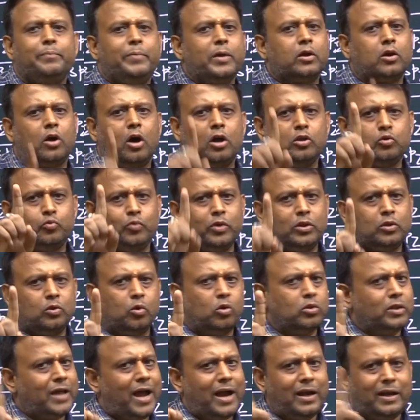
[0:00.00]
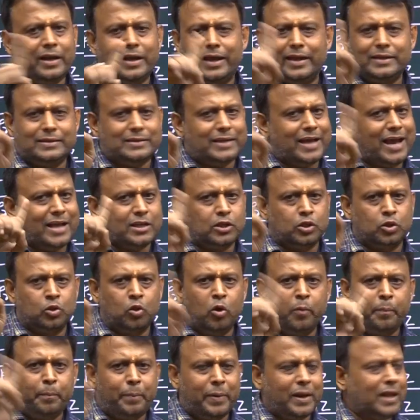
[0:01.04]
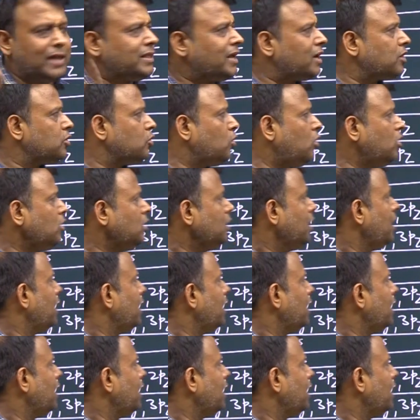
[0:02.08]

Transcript: because we know that S has no planar node